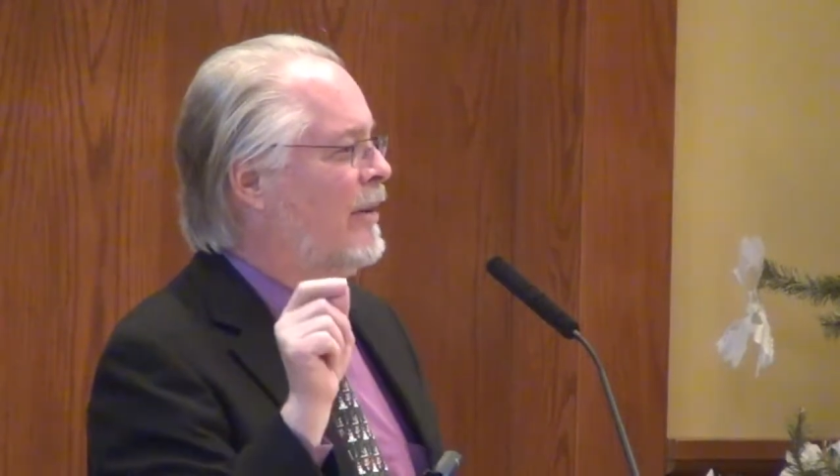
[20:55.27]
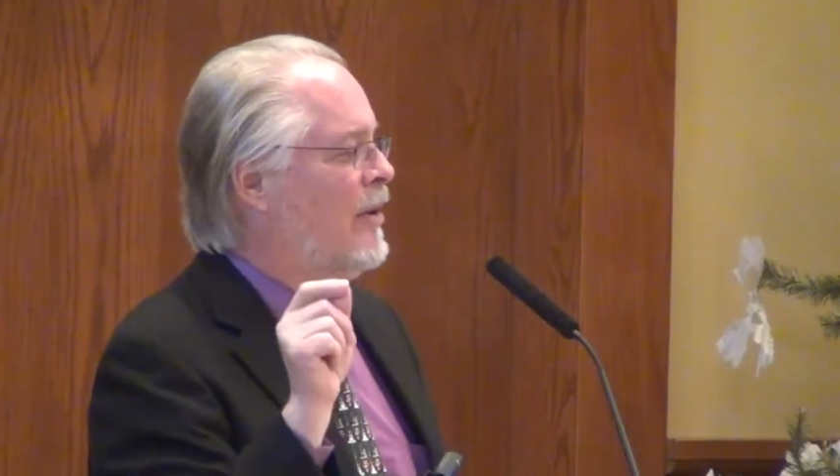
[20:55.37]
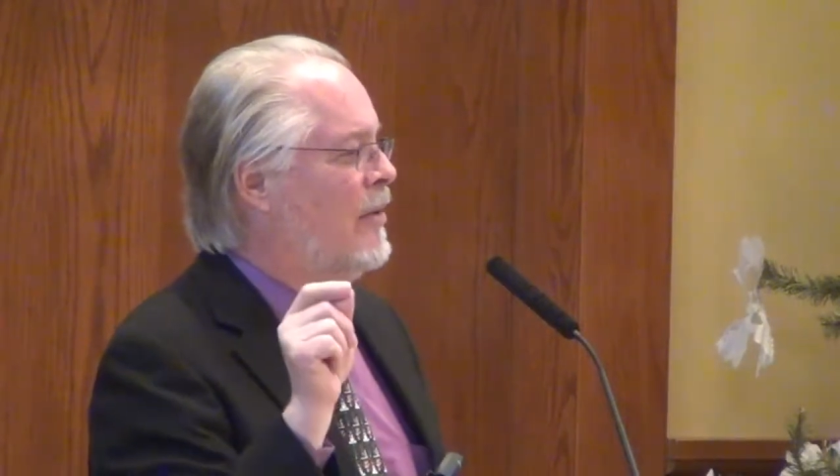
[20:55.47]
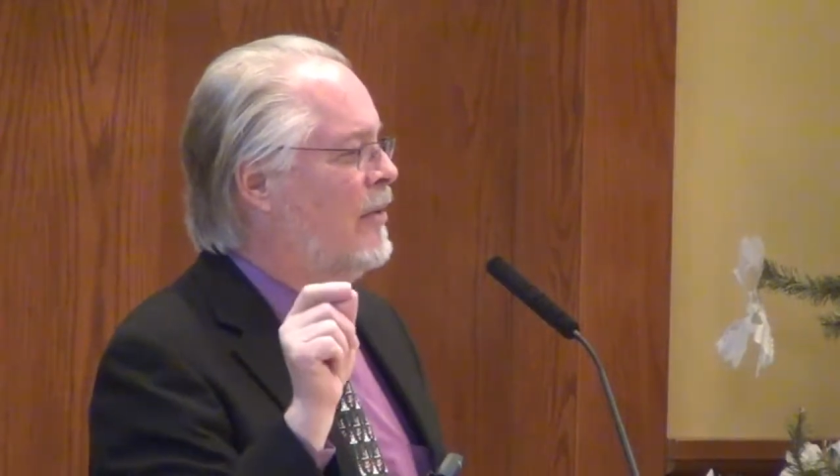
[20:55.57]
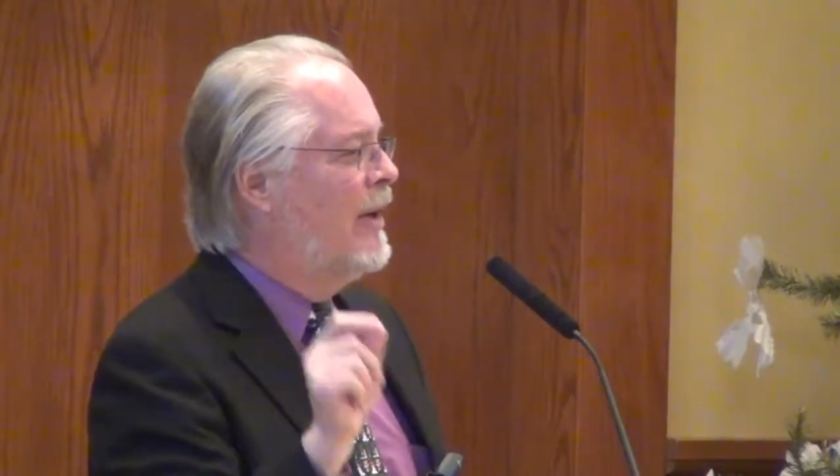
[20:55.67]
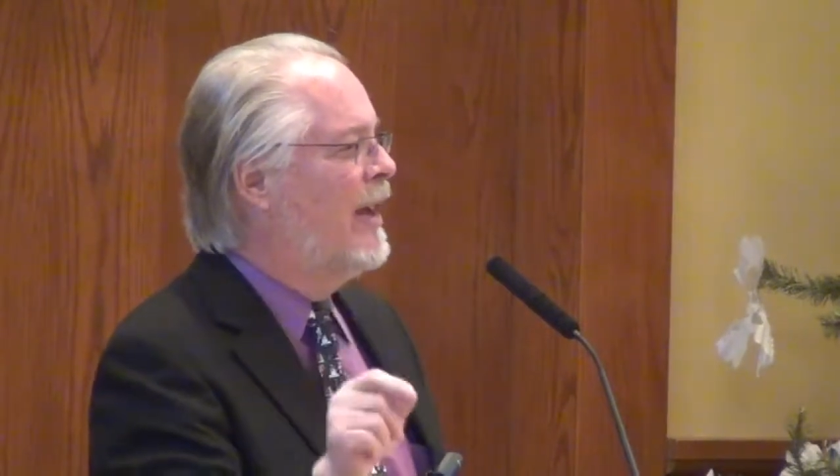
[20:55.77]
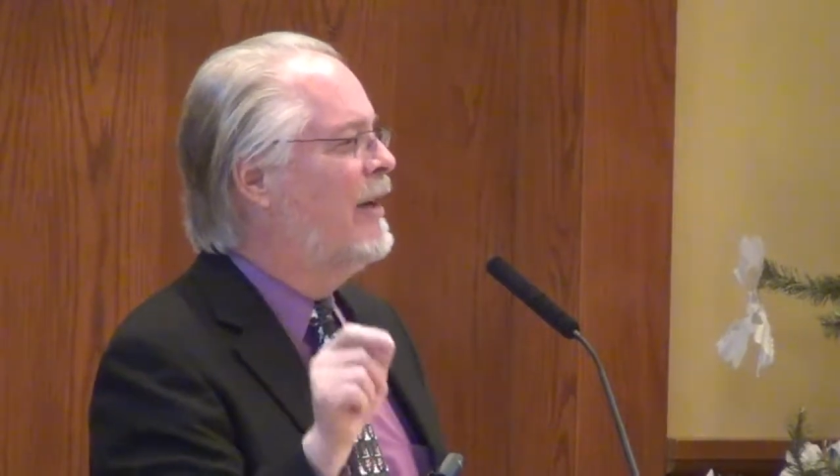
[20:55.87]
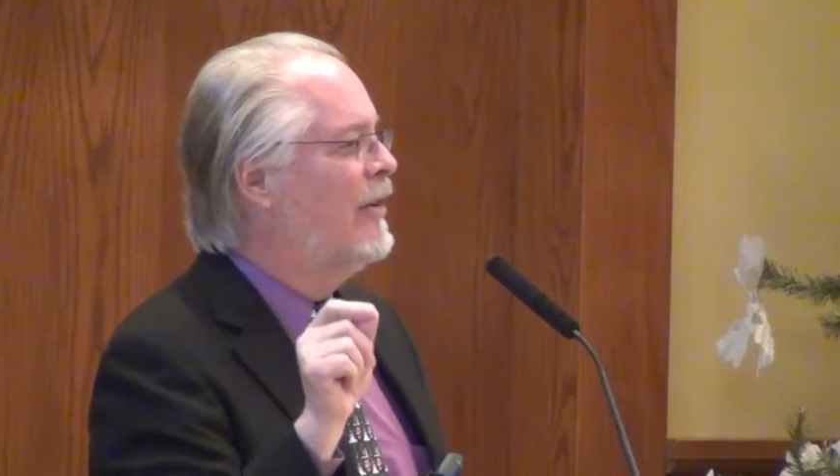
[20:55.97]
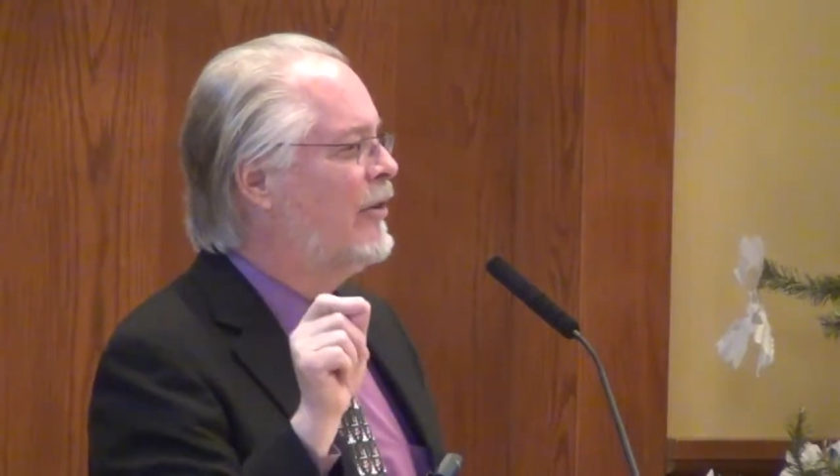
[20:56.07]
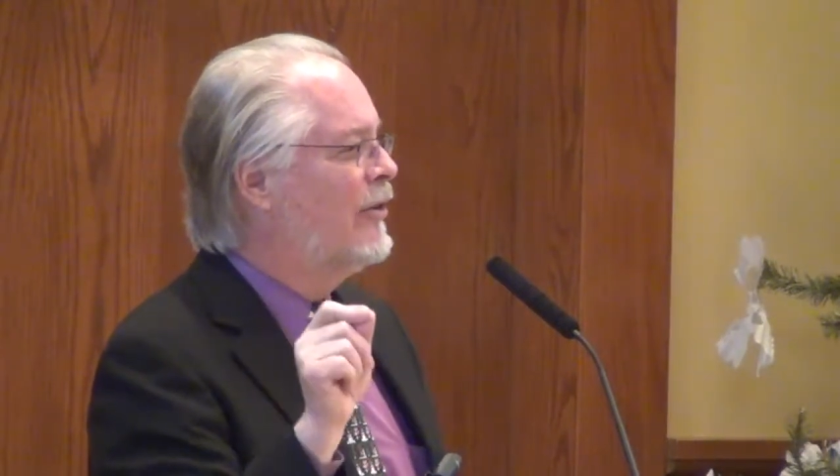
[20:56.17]
the
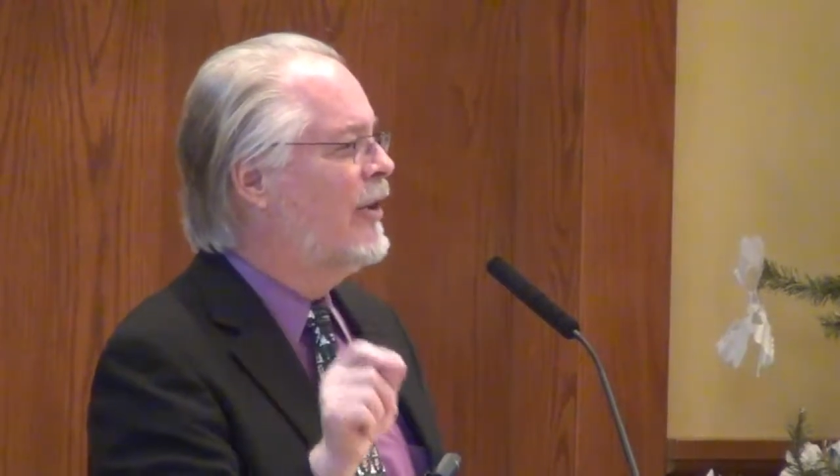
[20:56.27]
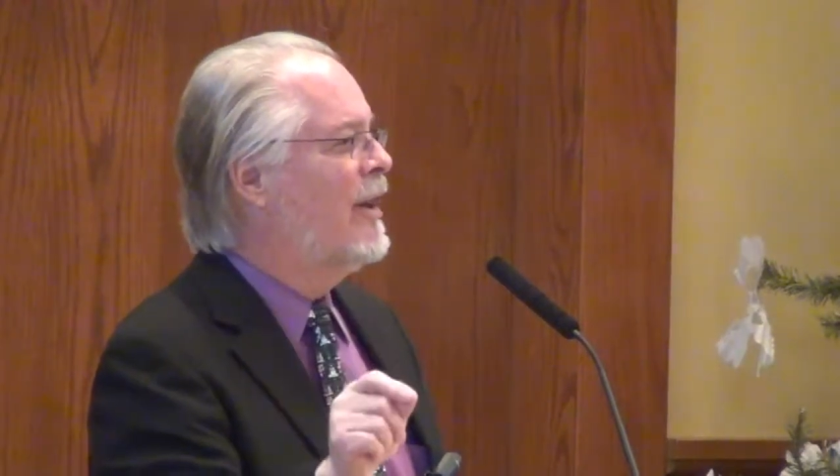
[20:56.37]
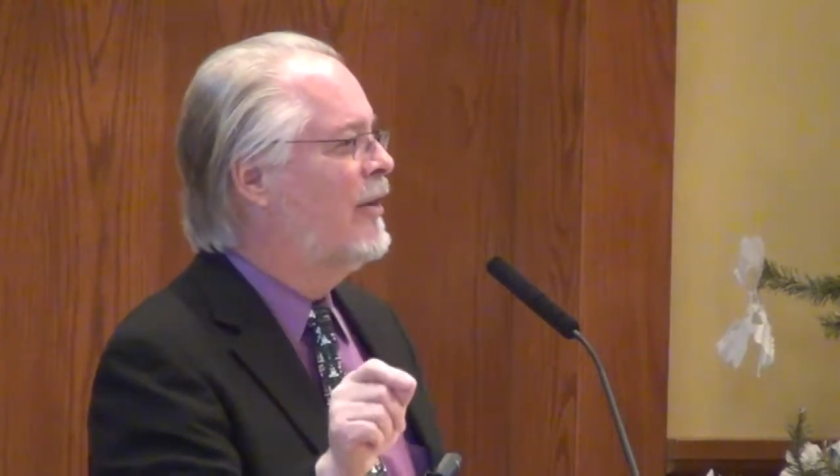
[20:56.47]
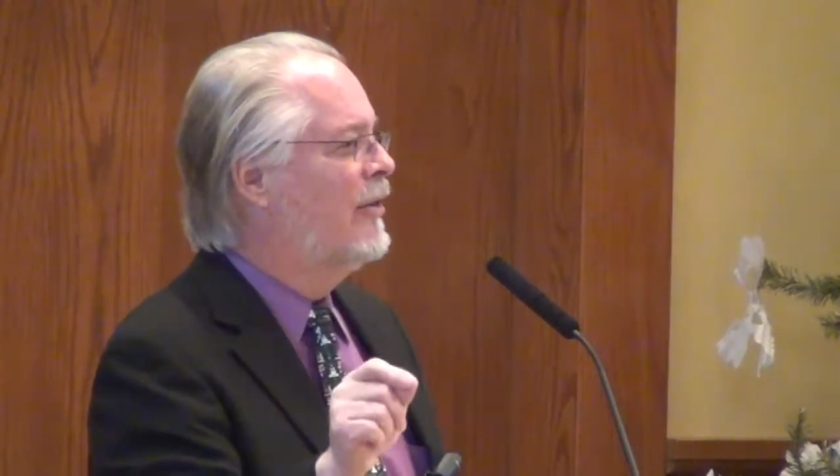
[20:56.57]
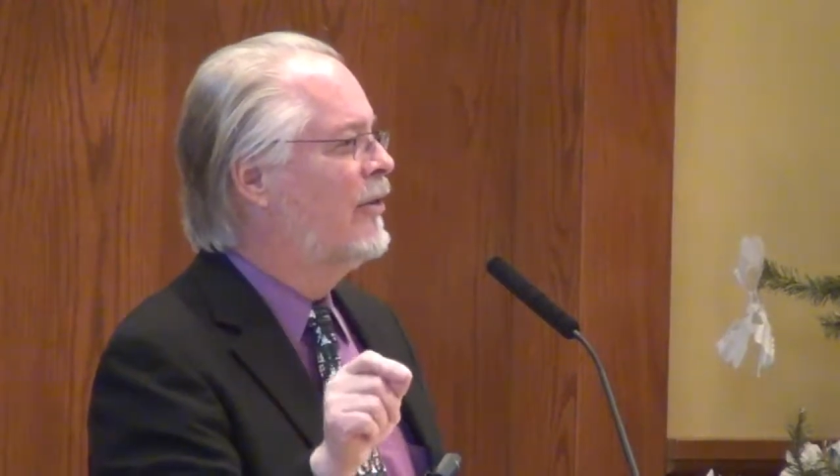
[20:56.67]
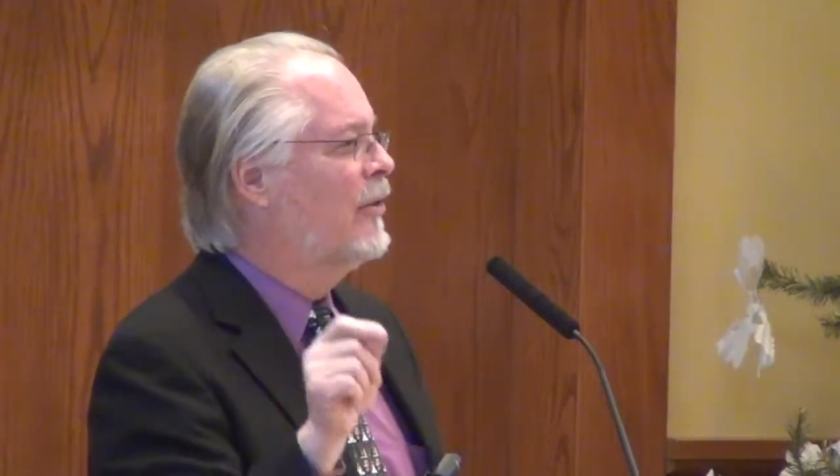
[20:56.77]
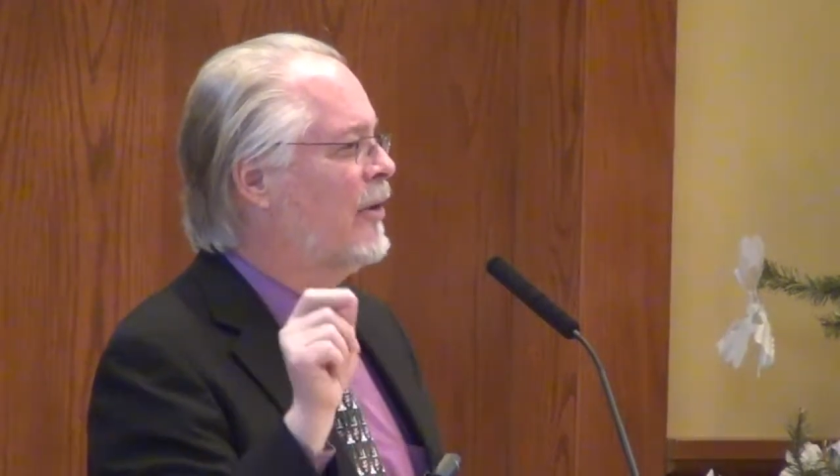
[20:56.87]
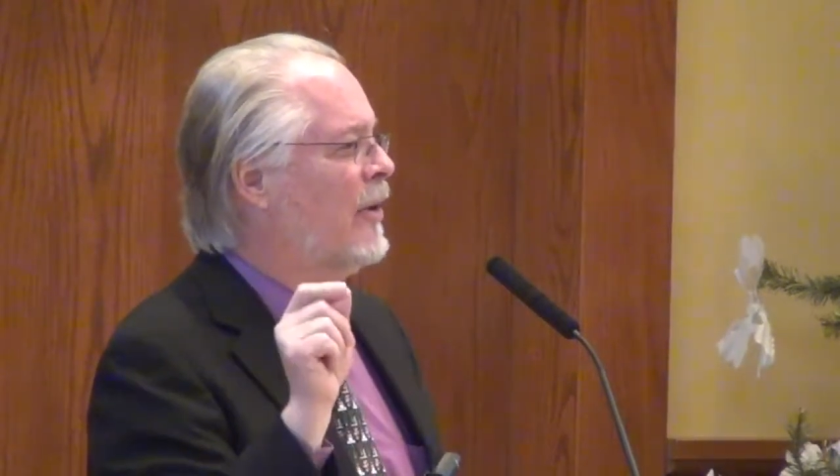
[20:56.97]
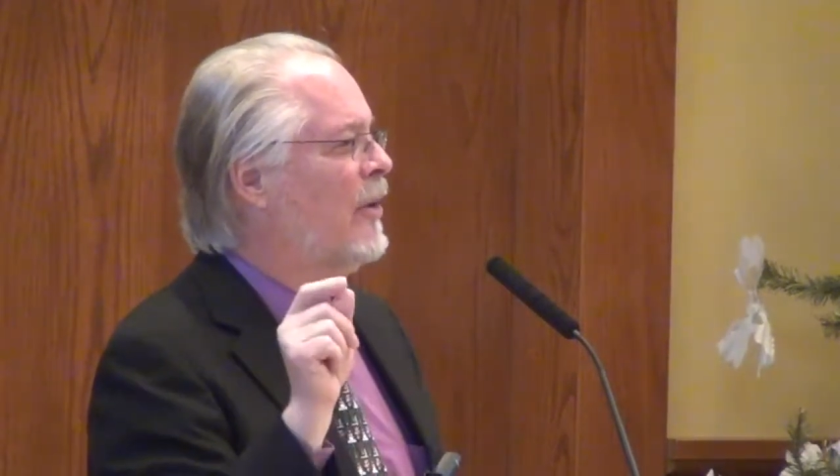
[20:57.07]
United States